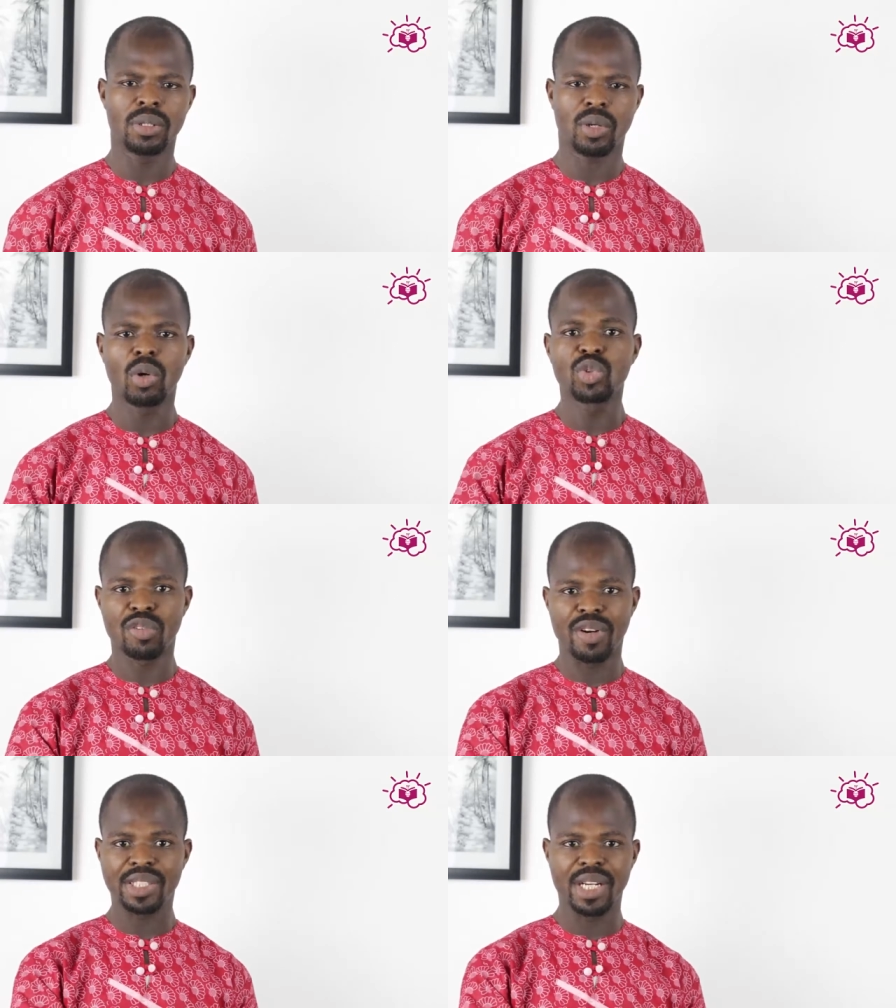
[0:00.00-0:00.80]

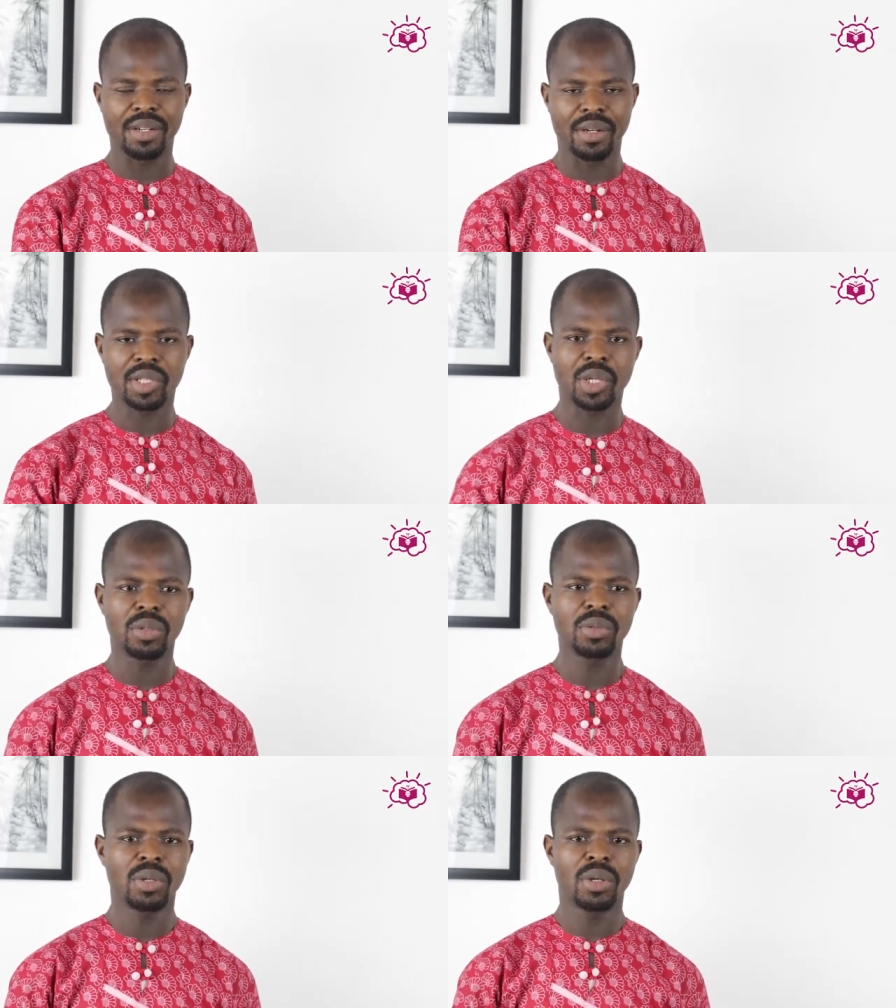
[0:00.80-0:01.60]
controversial in
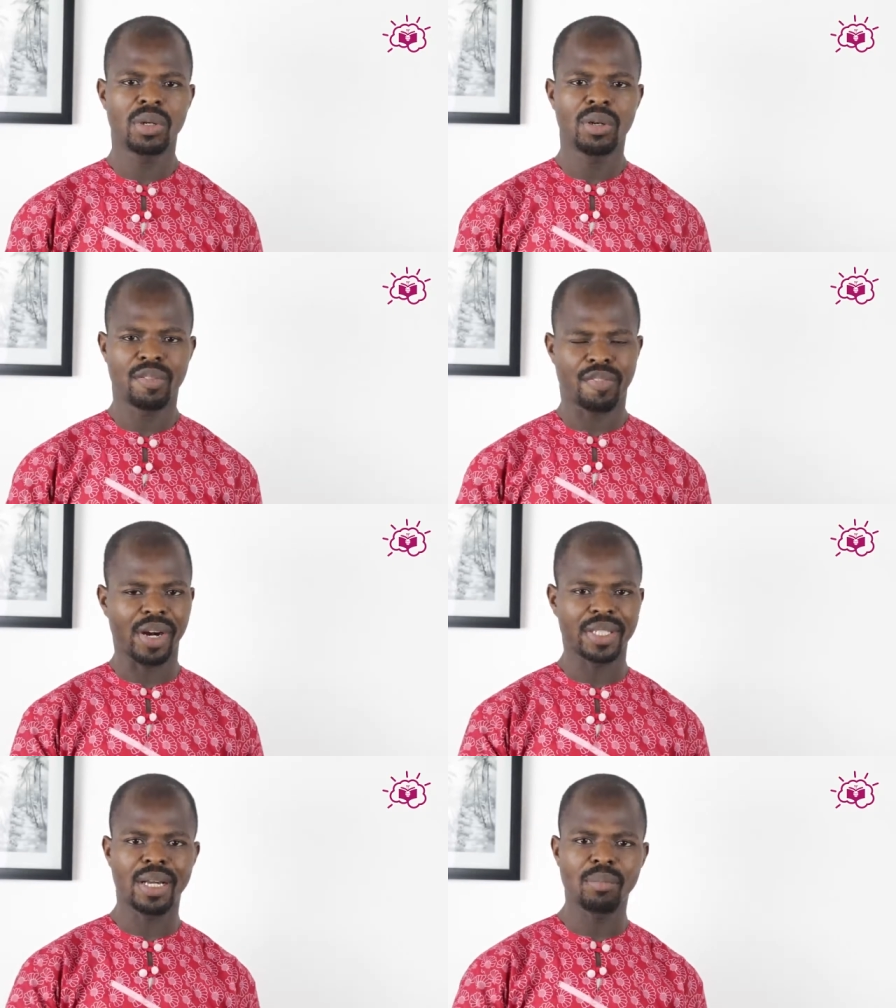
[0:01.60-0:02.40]
nature. For
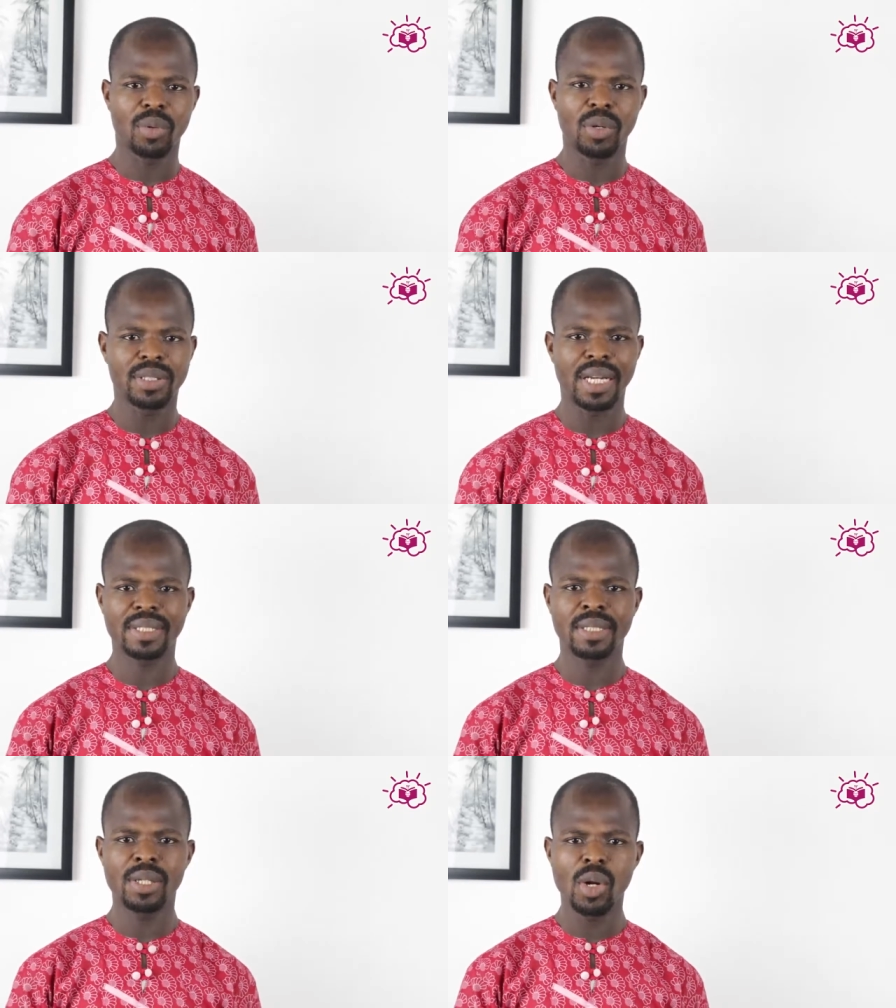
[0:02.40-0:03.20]
example, it
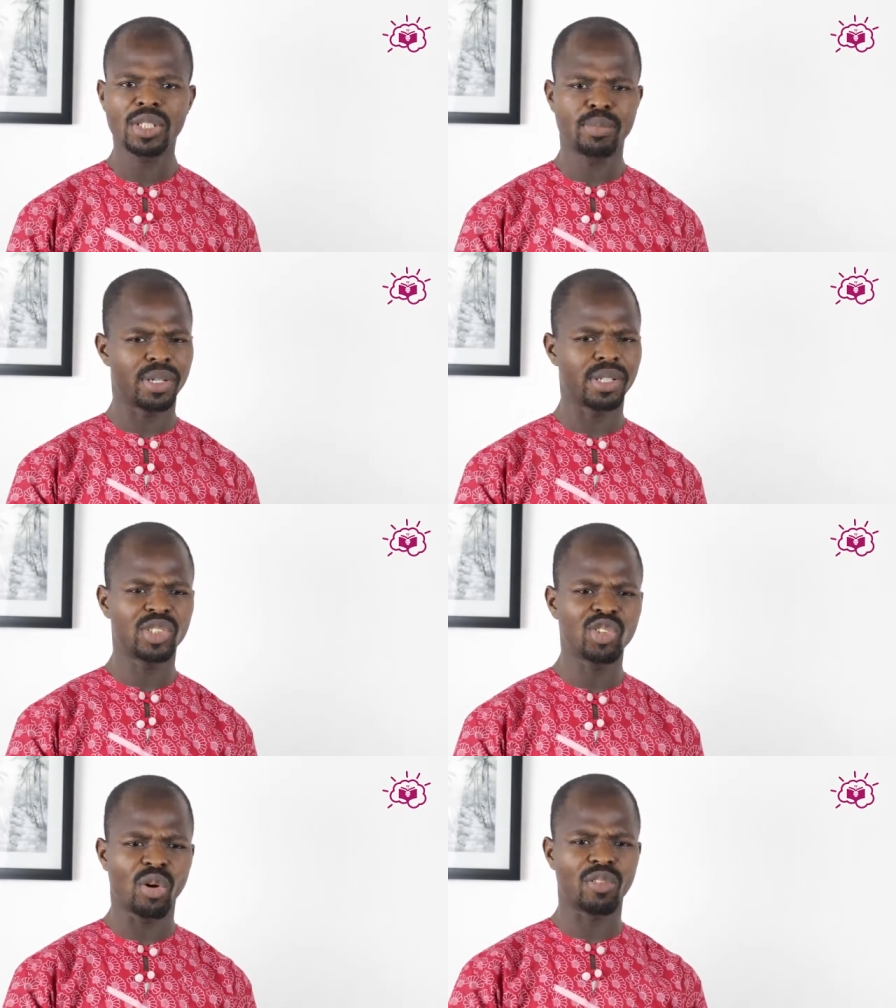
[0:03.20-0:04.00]
has not been
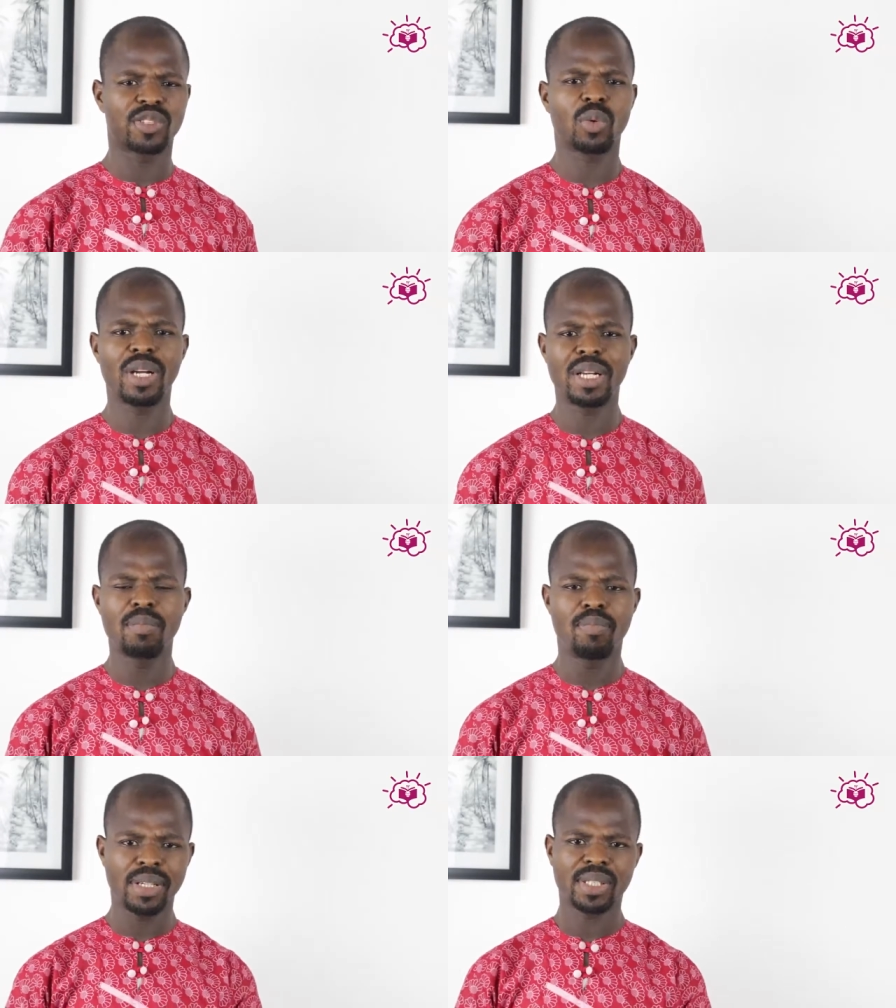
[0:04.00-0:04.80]
resolved whether the
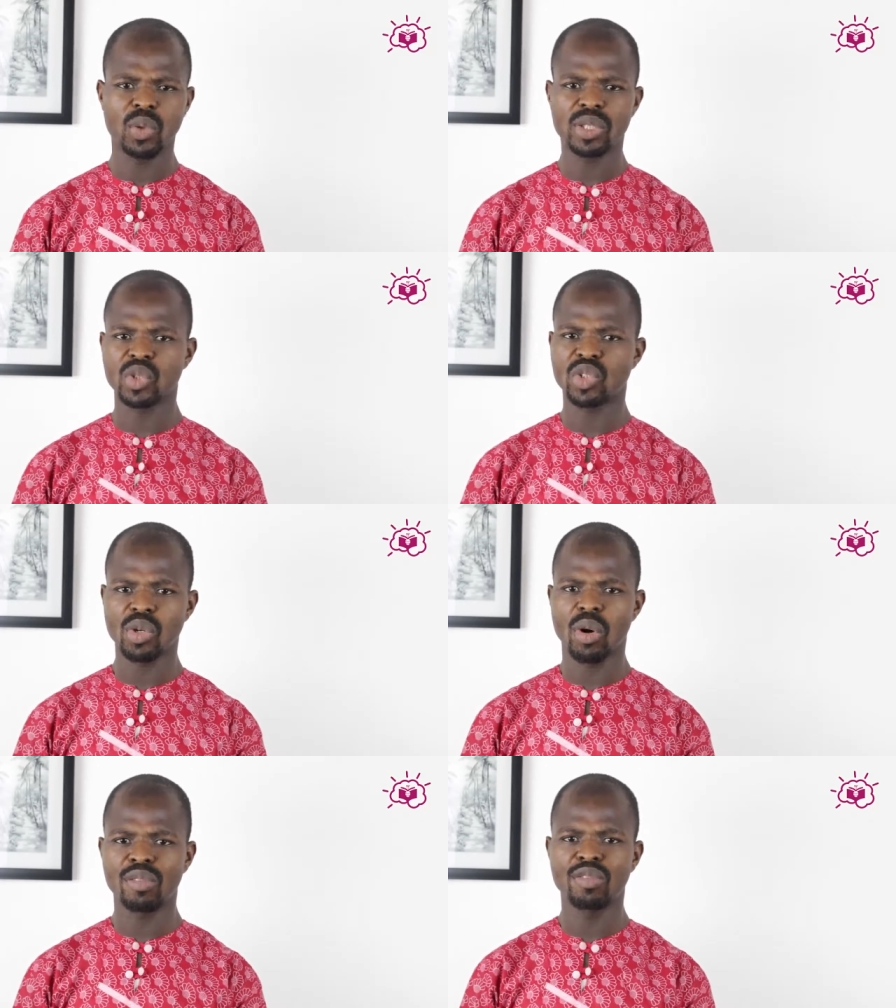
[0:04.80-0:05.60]
best way to
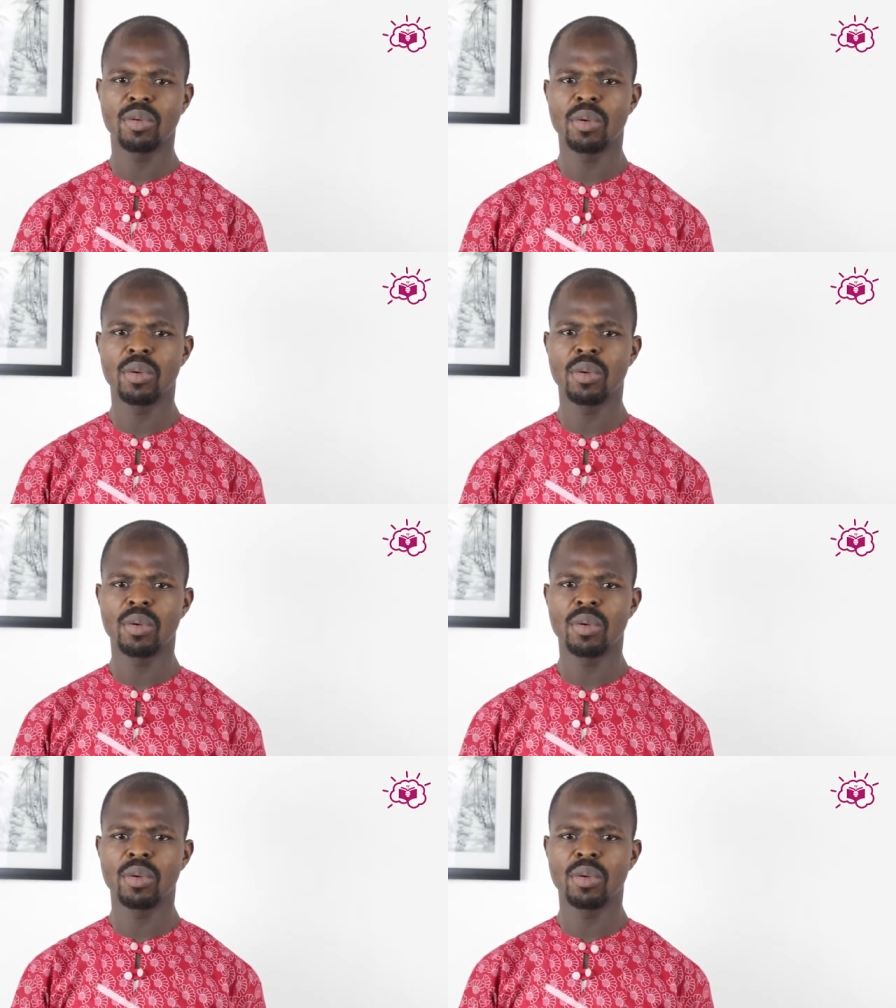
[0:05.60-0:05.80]
solve